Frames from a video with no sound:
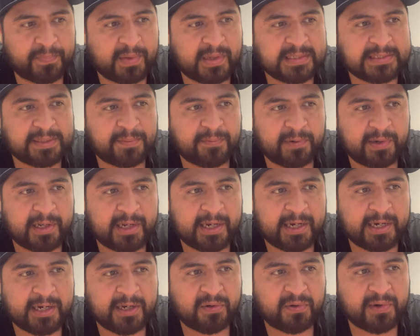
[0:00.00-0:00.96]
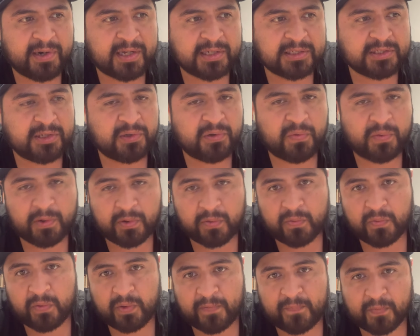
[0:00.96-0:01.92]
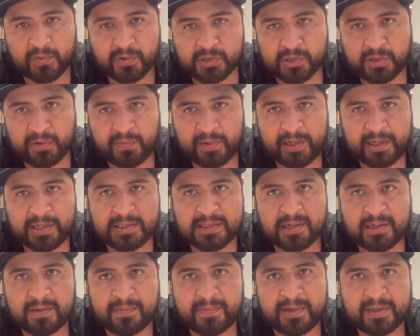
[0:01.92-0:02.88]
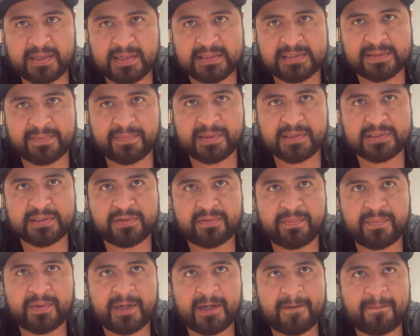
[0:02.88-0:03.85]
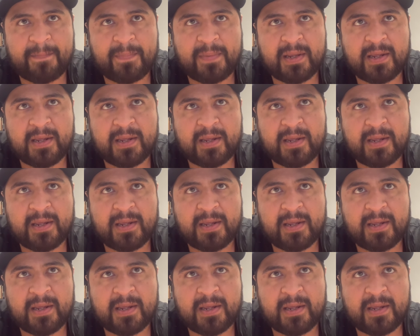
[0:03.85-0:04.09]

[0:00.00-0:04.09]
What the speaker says: Someone like Gloria Anzaldúa, who unfortunately we didn't talk about this semester, but